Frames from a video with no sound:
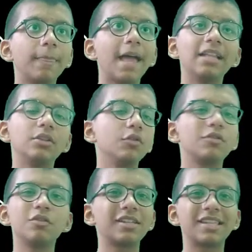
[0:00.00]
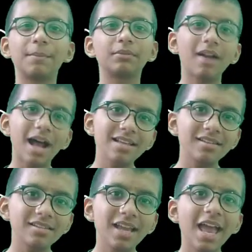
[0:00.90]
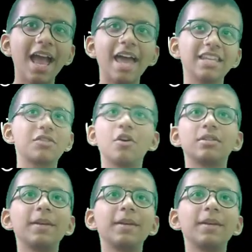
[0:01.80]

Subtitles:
and do the same process, and it goes.